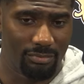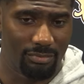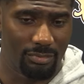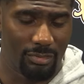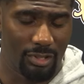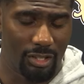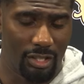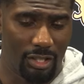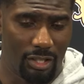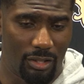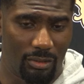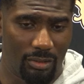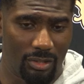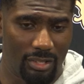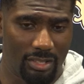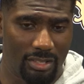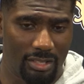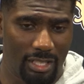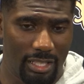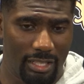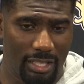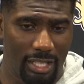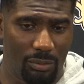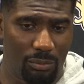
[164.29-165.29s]
you know, it's
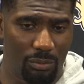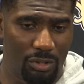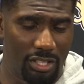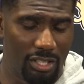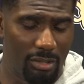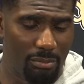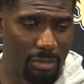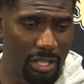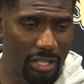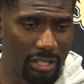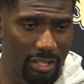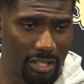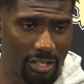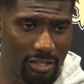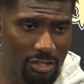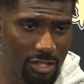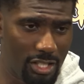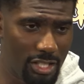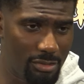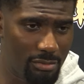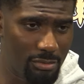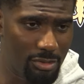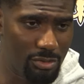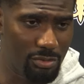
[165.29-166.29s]
not that we didn't make the
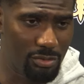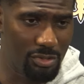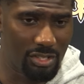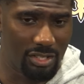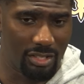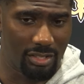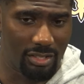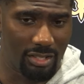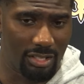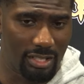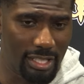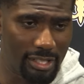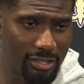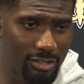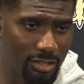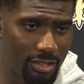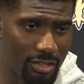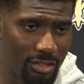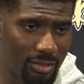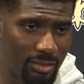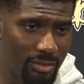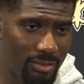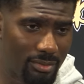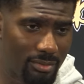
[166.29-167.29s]
adjustments, we just didn't
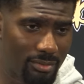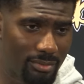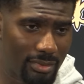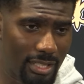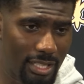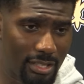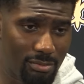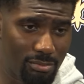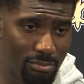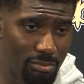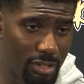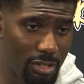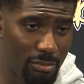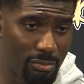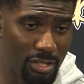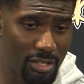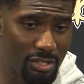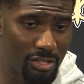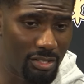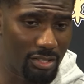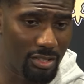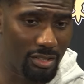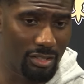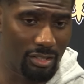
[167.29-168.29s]
execute. That's pretty
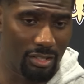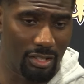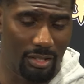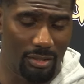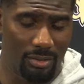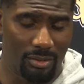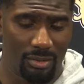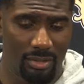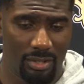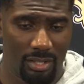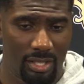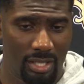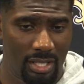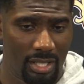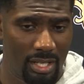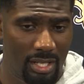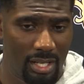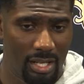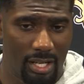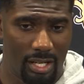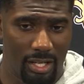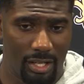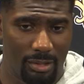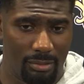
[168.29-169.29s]
much it, you know.
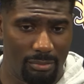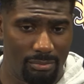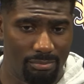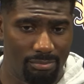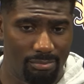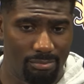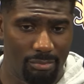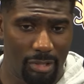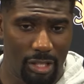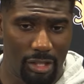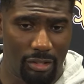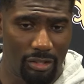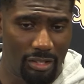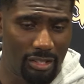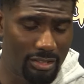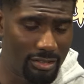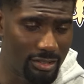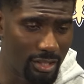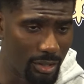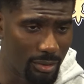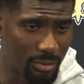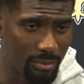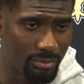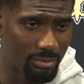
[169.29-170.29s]
Penalties
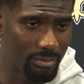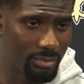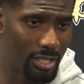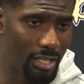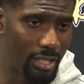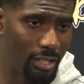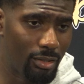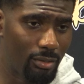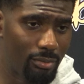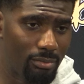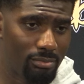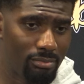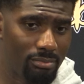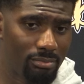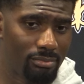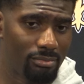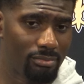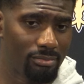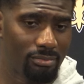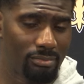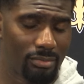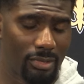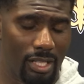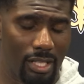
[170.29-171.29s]
don't help.
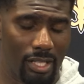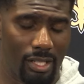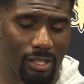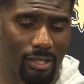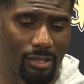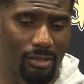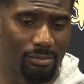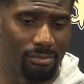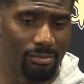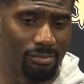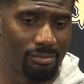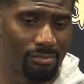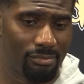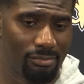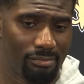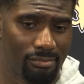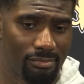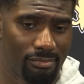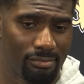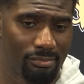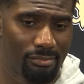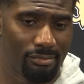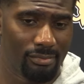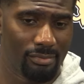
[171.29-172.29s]

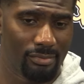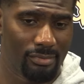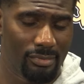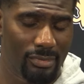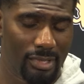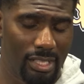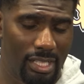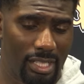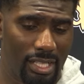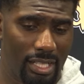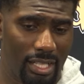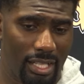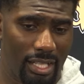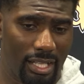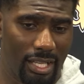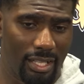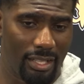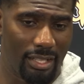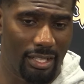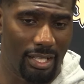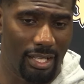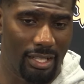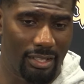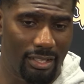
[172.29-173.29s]

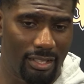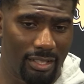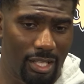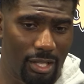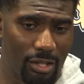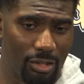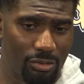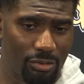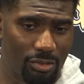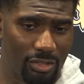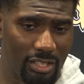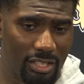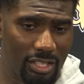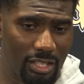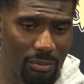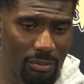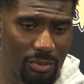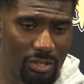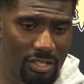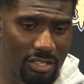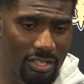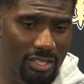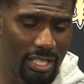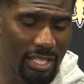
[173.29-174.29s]
And I think that was really it. We
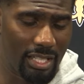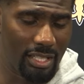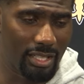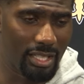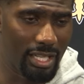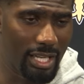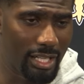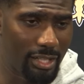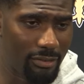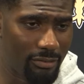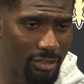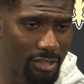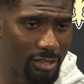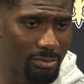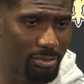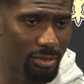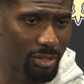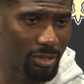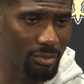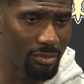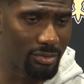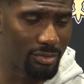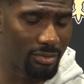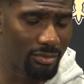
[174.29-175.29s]
just had a lack of
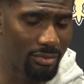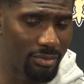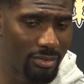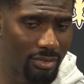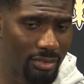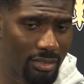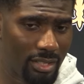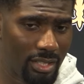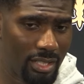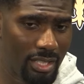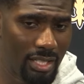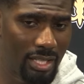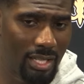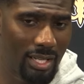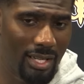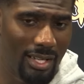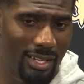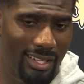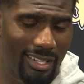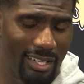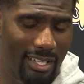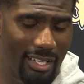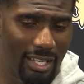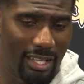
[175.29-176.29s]
explosives.
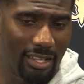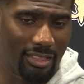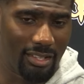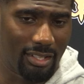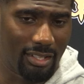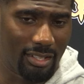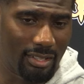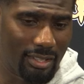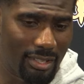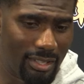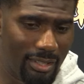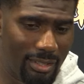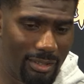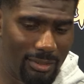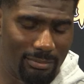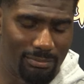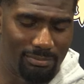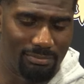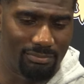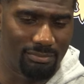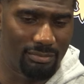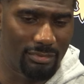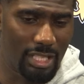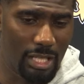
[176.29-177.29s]
And I think
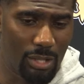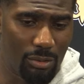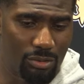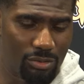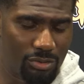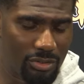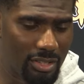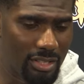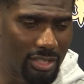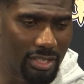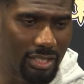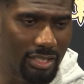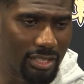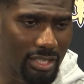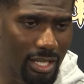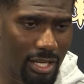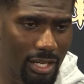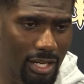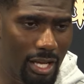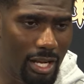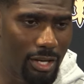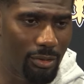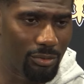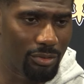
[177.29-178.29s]
that was really it.
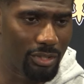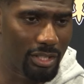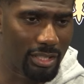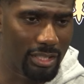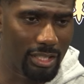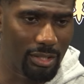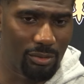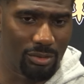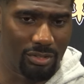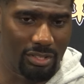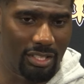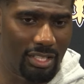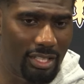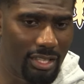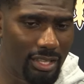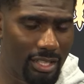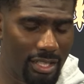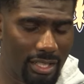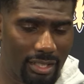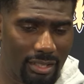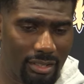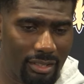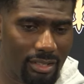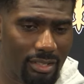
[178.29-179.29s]
I don't think there was
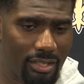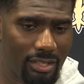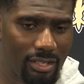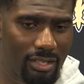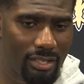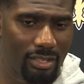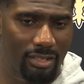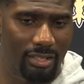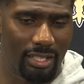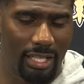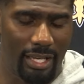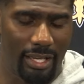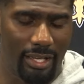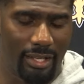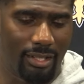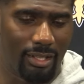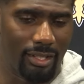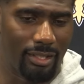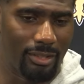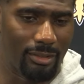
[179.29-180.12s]
anything that,